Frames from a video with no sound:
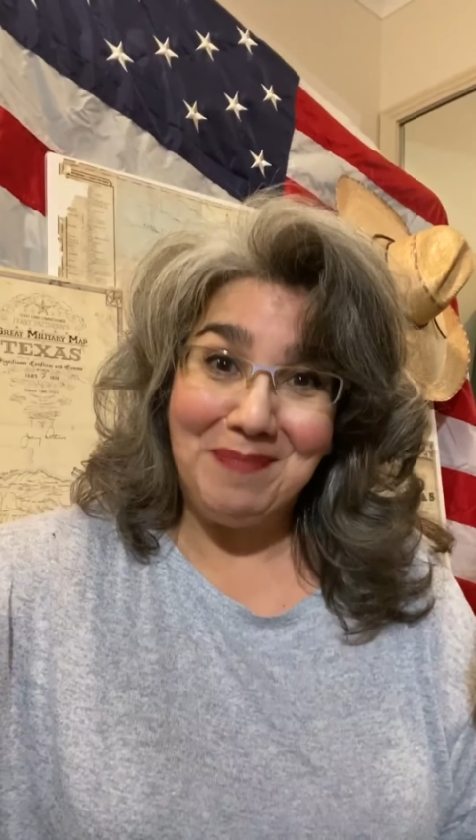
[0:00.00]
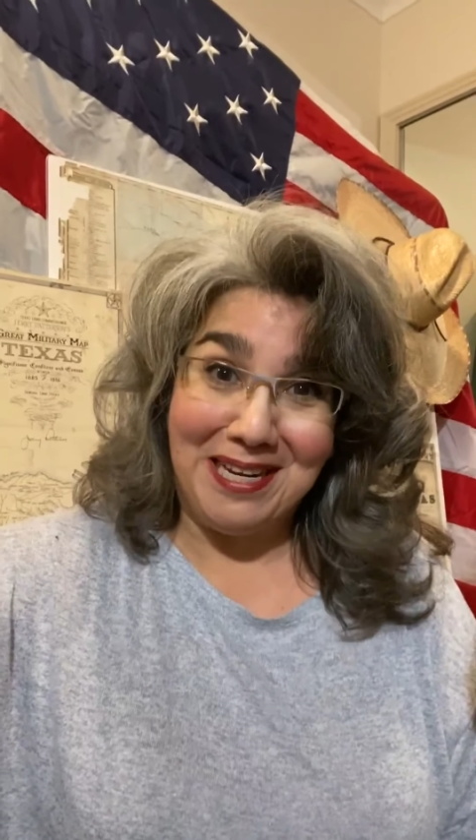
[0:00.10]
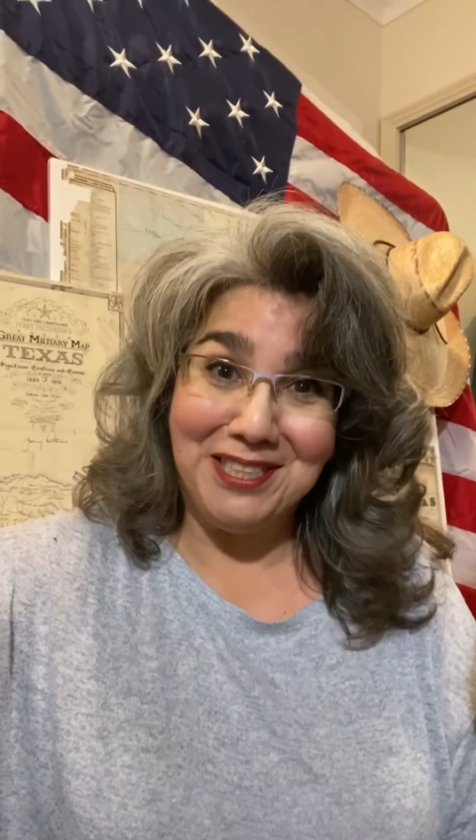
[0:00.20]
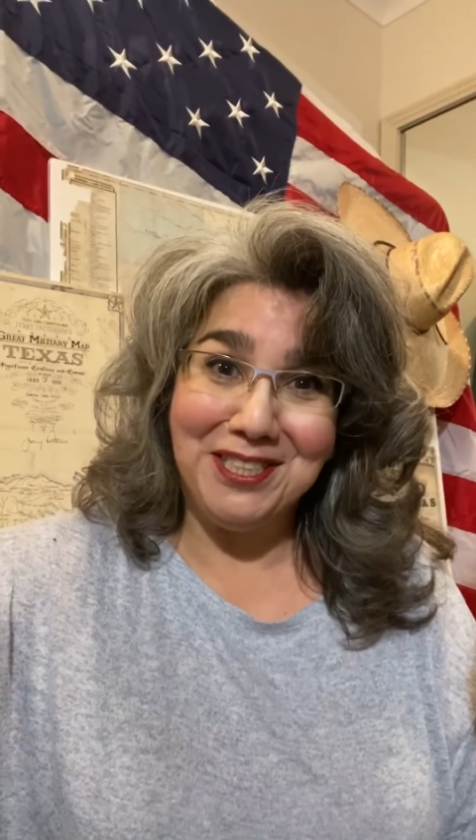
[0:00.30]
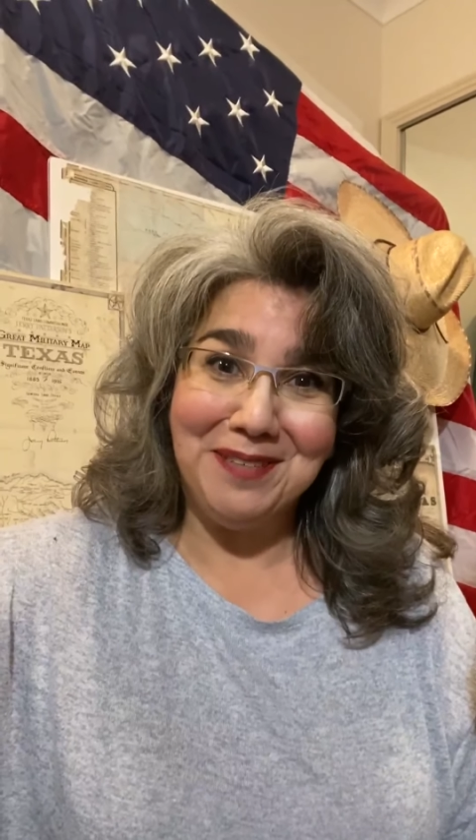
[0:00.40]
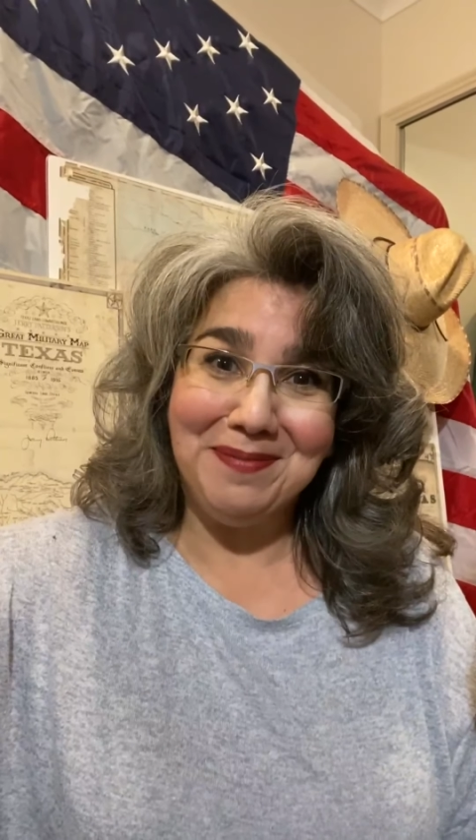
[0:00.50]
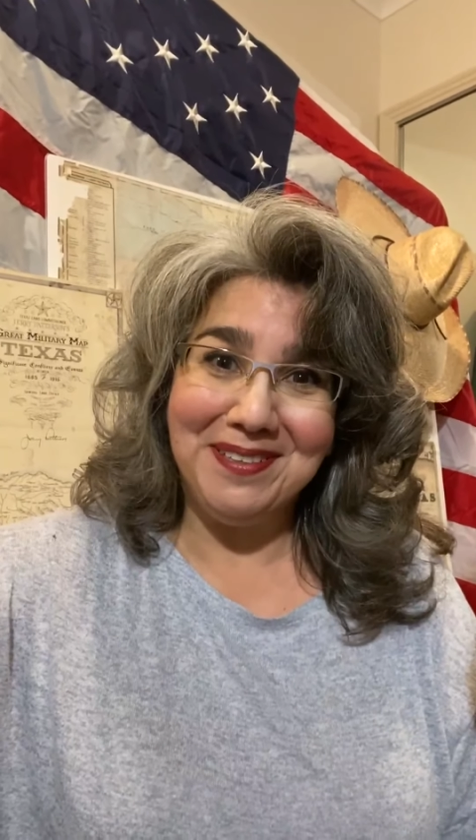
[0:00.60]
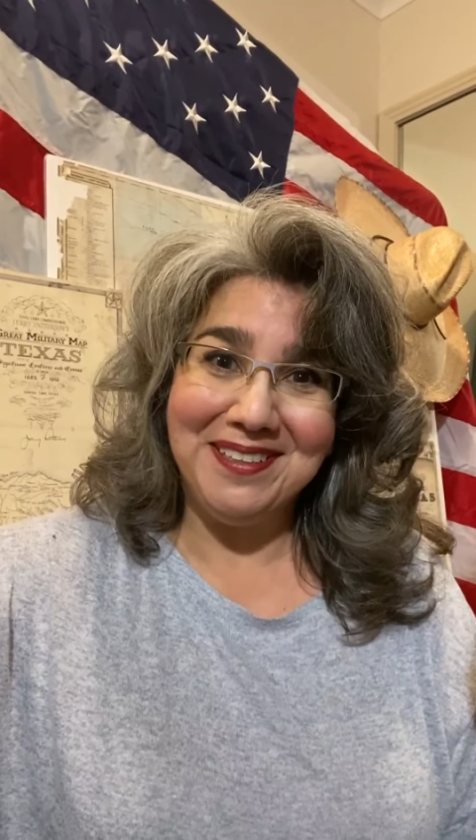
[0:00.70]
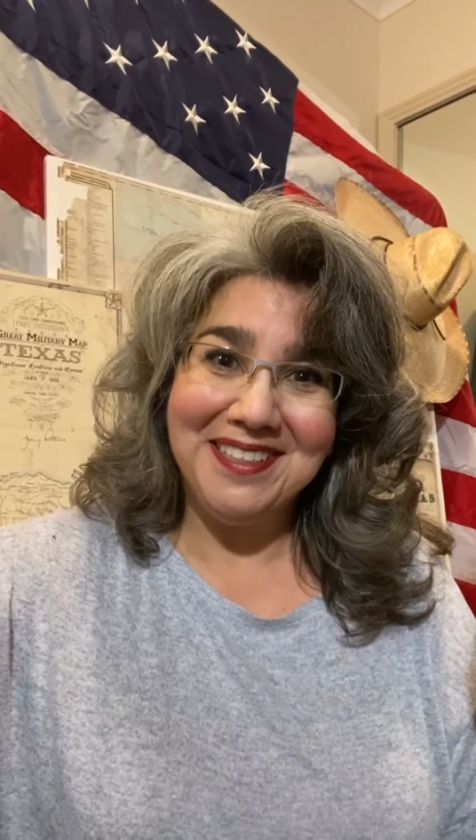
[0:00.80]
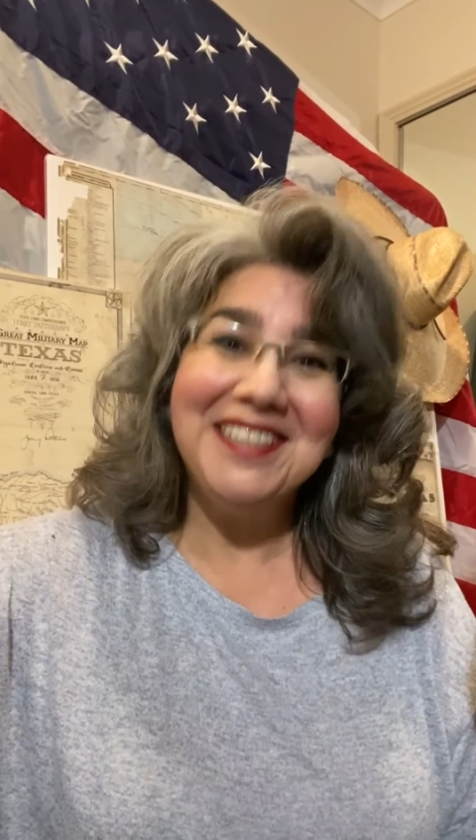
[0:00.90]
mateship.
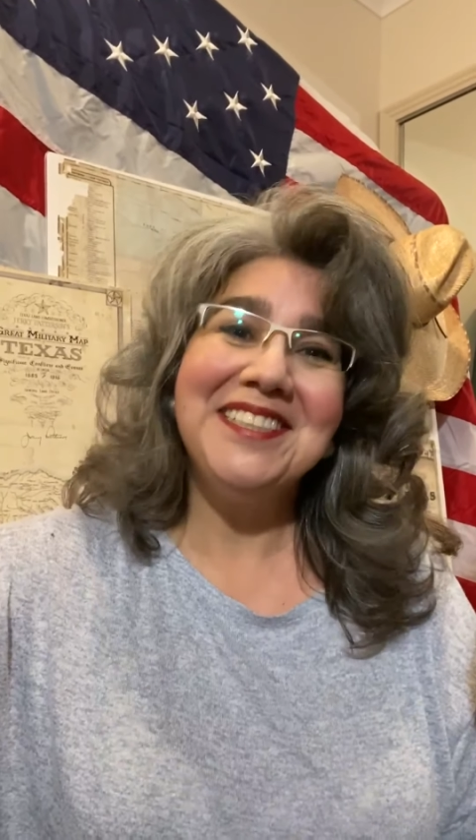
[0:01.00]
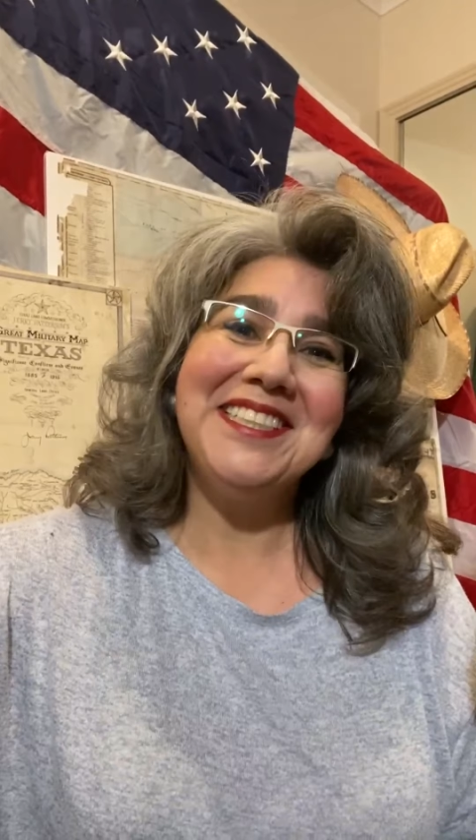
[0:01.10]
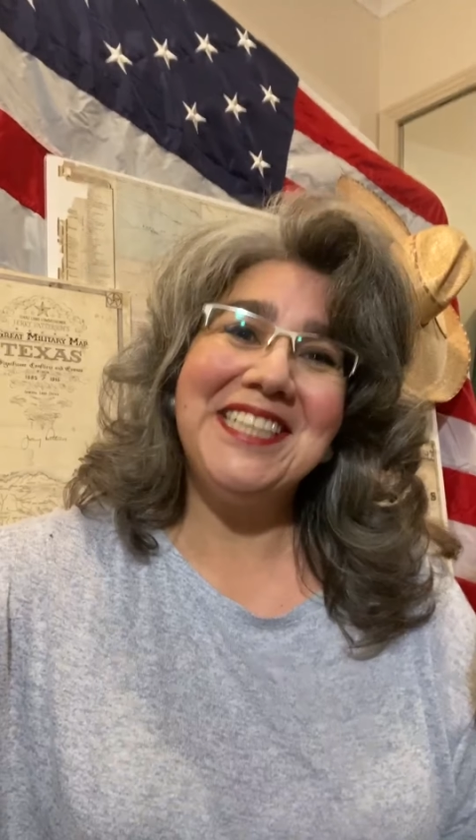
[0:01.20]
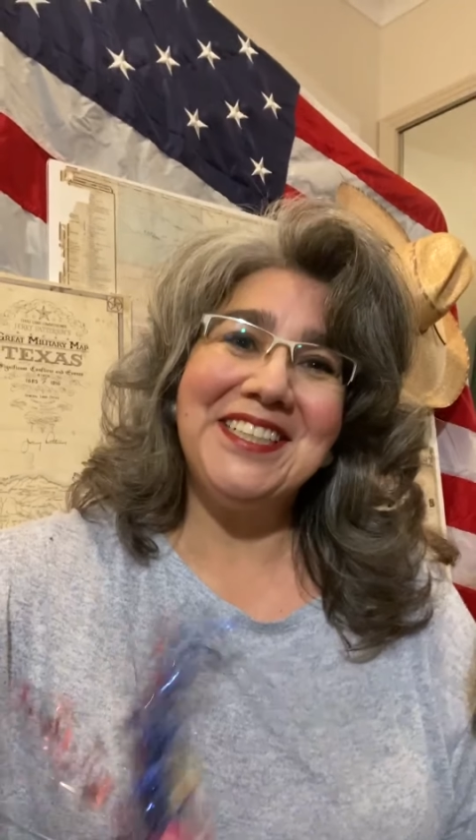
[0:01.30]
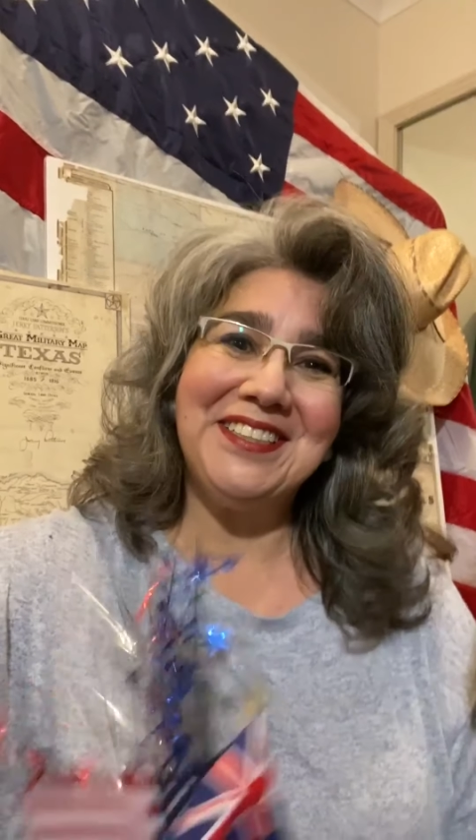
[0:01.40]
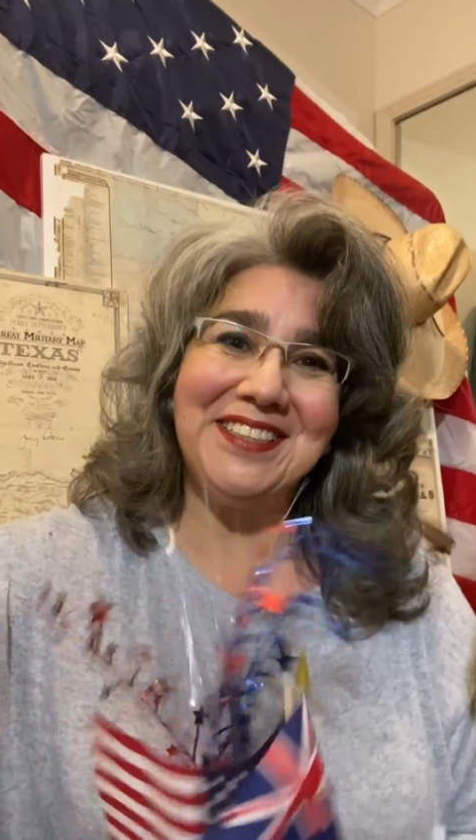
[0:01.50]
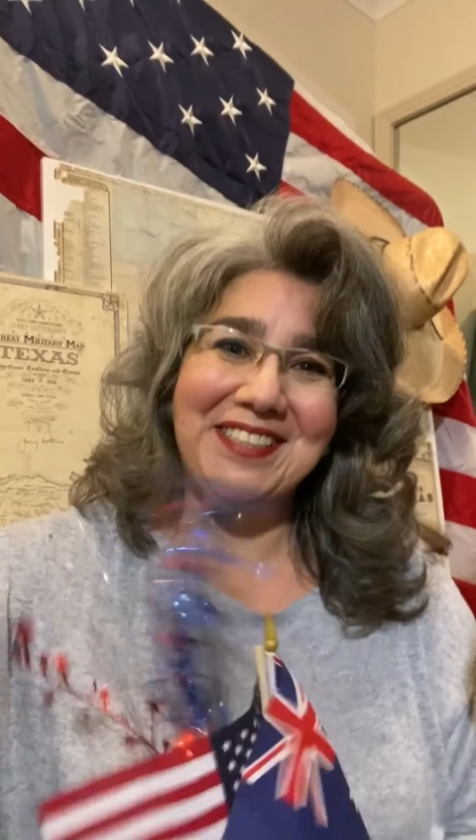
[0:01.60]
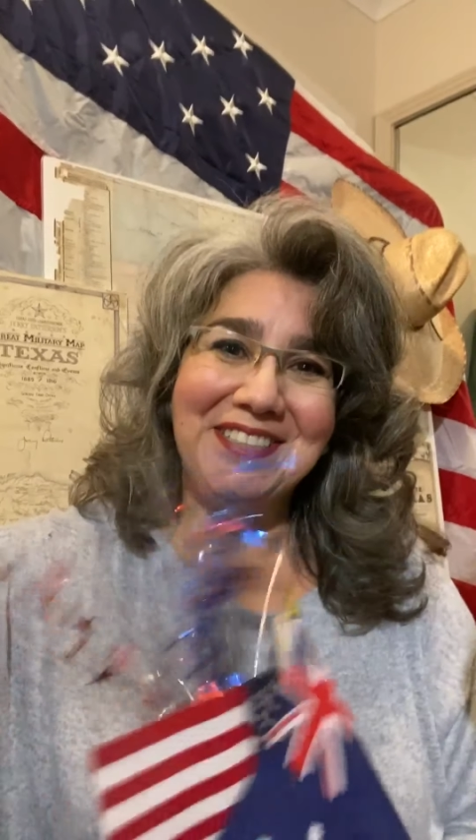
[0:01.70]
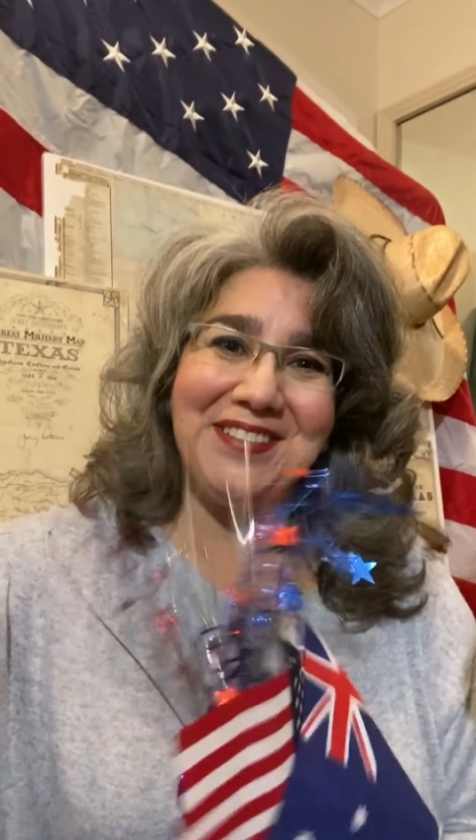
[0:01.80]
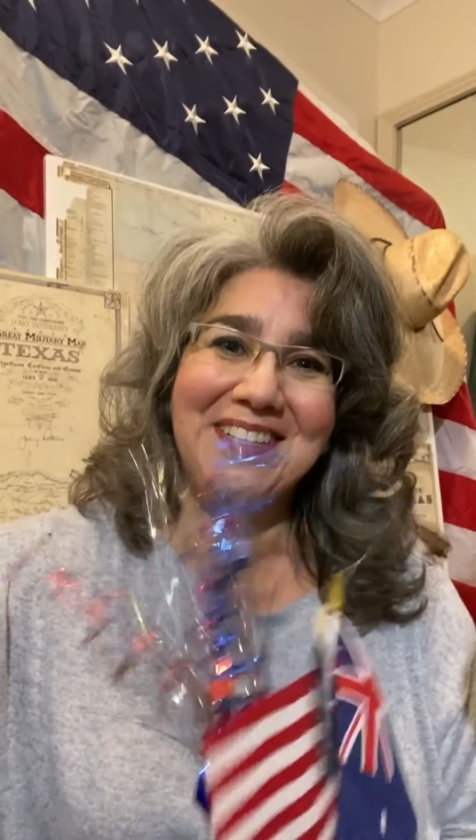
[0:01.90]
Cheers,
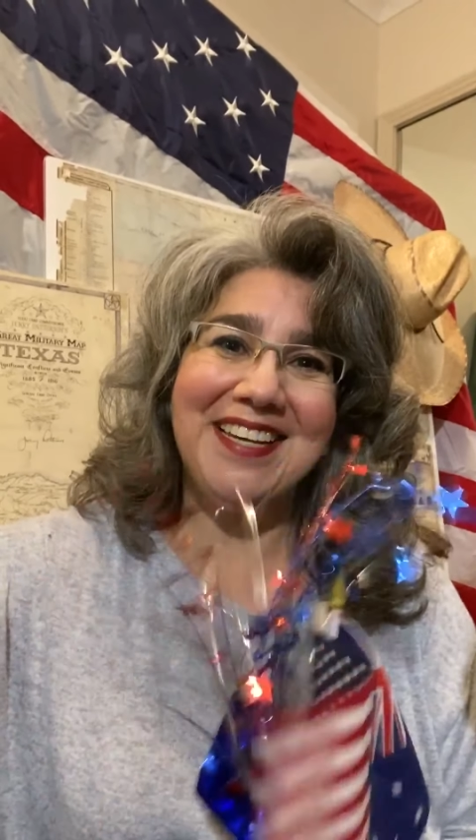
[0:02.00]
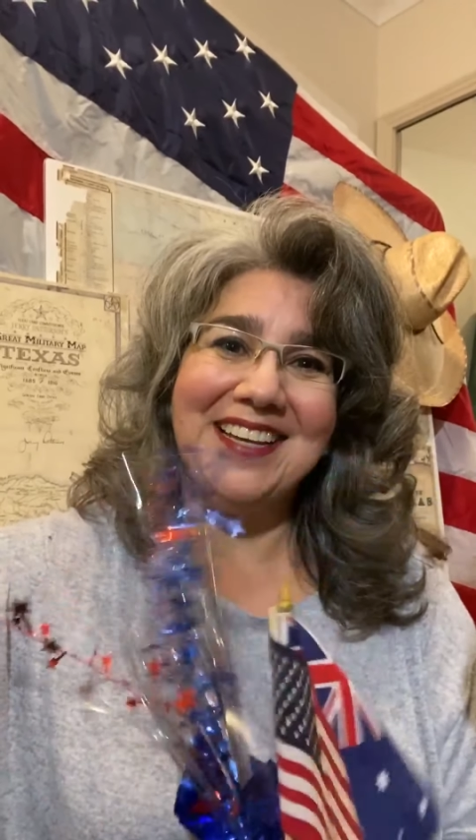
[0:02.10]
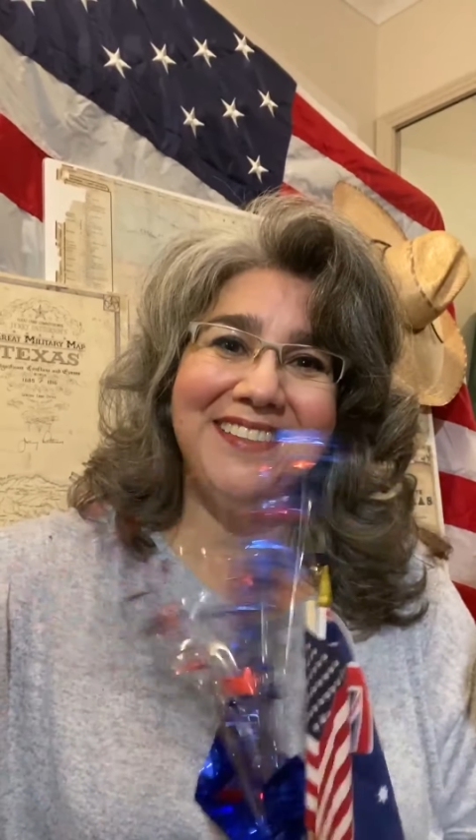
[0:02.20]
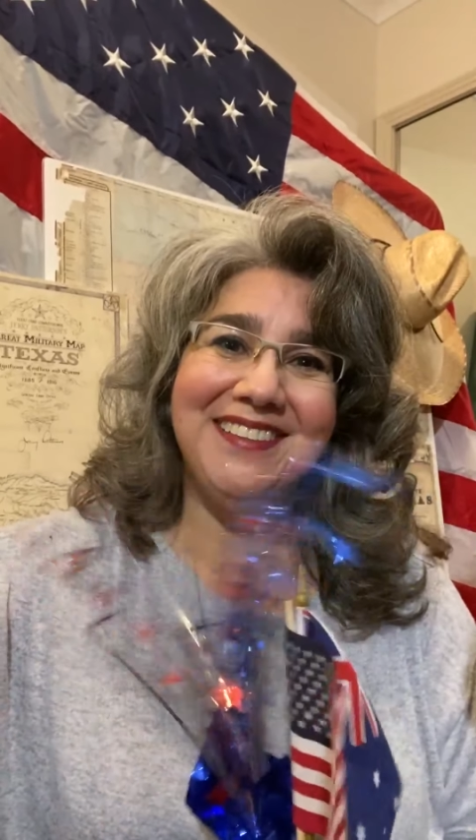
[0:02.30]
Australia.